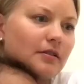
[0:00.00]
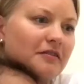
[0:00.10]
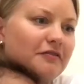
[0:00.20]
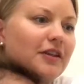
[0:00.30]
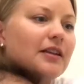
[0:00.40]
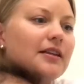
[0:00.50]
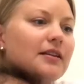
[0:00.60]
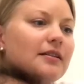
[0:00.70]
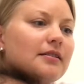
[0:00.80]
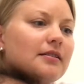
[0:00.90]

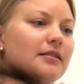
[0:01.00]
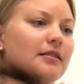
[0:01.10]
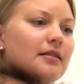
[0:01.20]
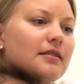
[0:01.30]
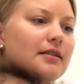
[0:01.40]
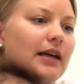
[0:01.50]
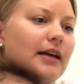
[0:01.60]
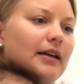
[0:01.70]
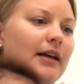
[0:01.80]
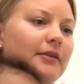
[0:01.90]
Feeling
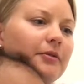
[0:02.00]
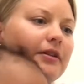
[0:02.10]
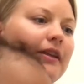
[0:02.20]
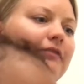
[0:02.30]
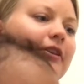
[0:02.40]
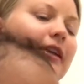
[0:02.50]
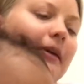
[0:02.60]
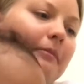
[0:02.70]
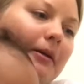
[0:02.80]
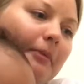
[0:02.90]
that I will never
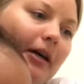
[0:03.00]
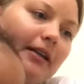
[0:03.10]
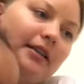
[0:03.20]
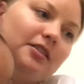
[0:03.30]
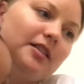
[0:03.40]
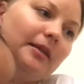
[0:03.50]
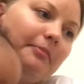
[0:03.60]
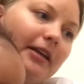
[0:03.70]
get my body in shape